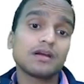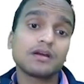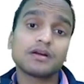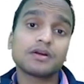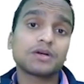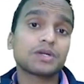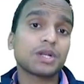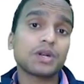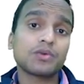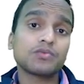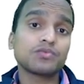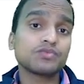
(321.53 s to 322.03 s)

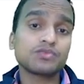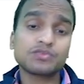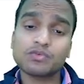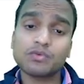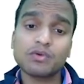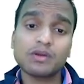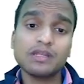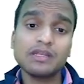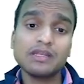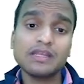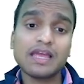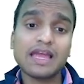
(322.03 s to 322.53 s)
ground
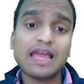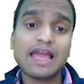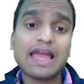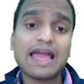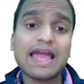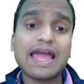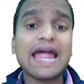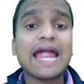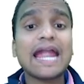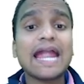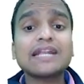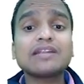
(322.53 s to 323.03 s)
soil
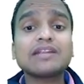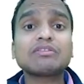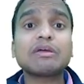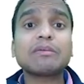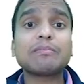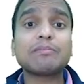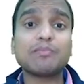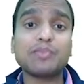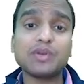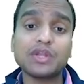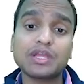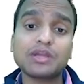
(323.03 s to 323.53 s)
and the
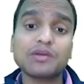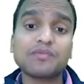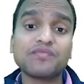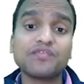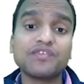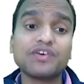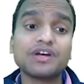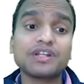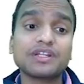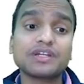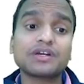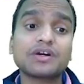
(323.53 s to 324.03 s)

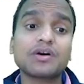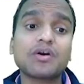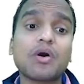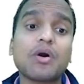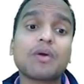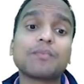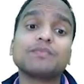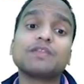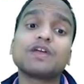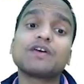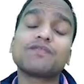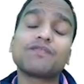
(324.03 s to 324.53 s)
brickwork
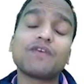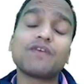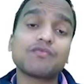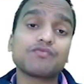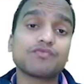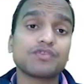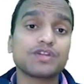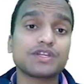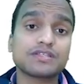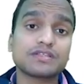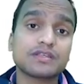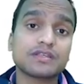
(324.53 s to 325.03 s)
of the
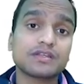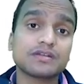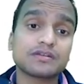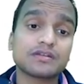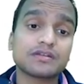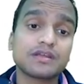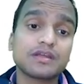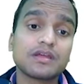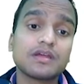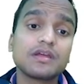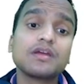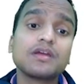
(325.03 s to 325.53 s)
foundation,
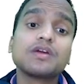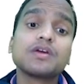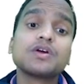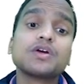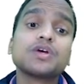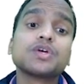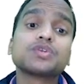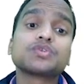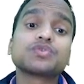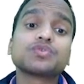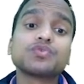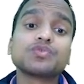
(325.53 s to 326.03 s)

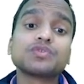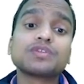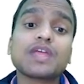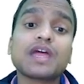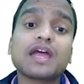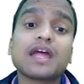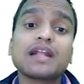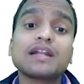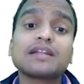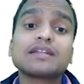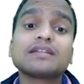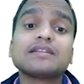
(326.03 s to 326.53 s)
so
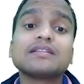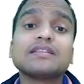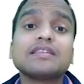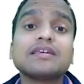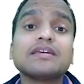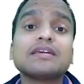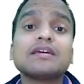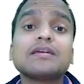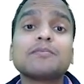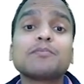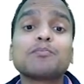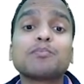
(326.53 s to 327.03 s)
that
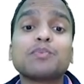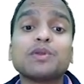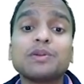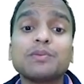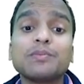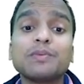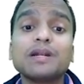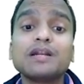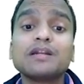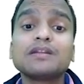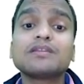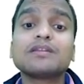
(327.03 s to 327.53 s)
they
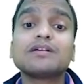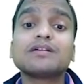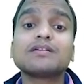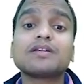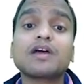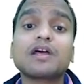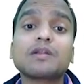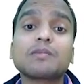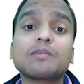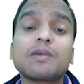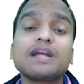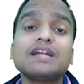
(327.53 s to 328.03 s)
prevent the
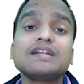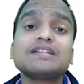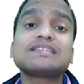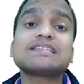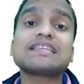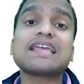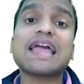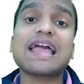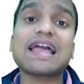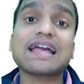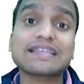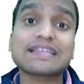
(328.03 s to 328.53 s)

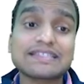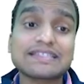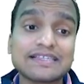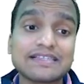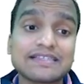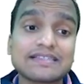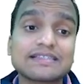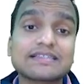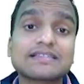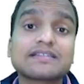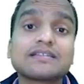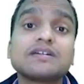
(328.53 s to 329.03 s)
termites
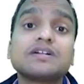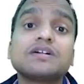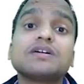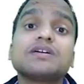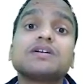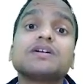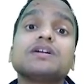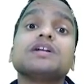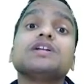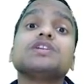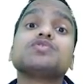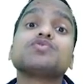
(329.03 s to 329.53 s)
access
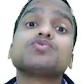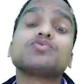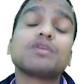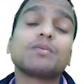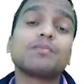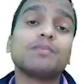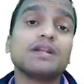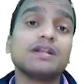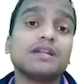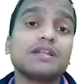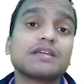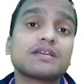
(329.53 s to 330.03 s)
into the
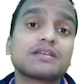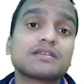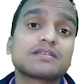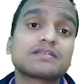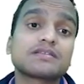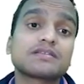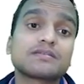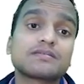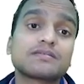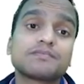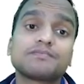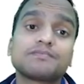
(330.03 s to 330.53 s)

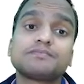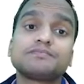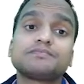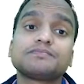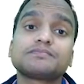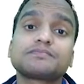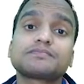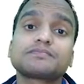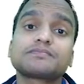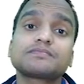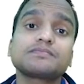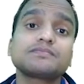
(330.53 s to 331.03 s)
buildings.
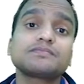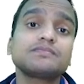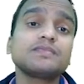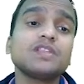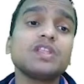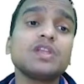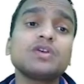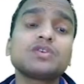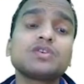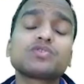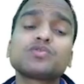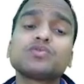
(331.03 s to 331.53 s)

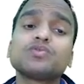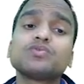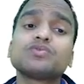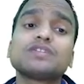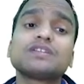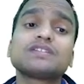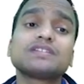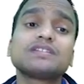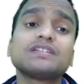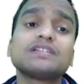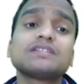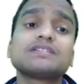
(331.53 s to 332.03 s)
So
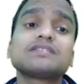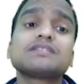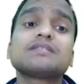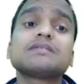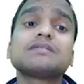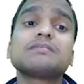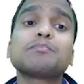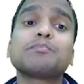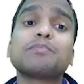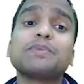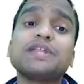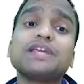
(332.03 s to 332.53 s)
this
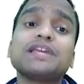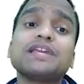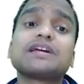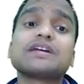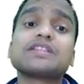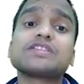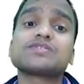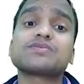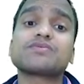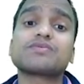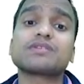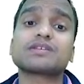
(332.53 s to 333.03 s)
is
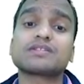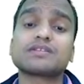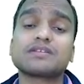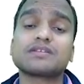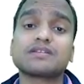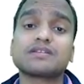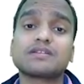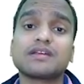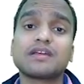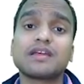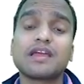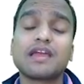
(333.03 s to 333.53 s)
pre-construction,
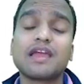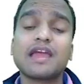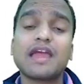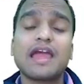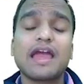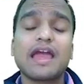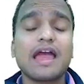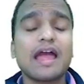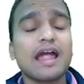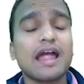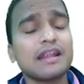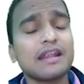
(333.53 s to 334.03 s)

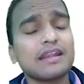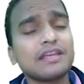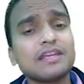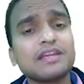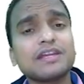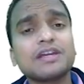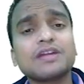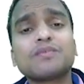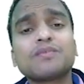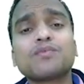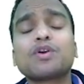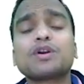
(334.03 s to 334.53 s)
and
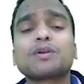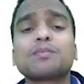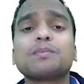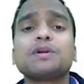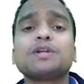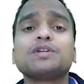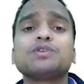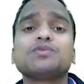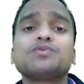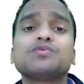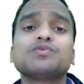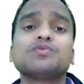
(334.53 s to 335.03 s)
here what we
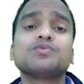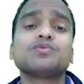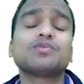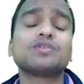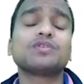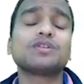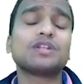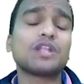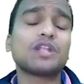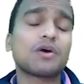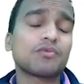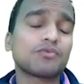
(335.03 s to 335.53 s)
do
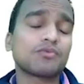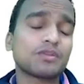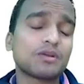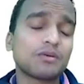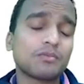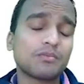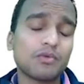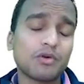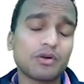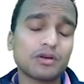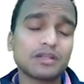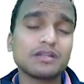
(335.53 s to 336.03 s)
now, the
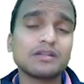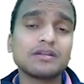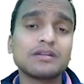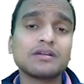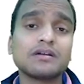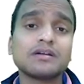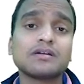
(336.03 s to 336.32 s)
modern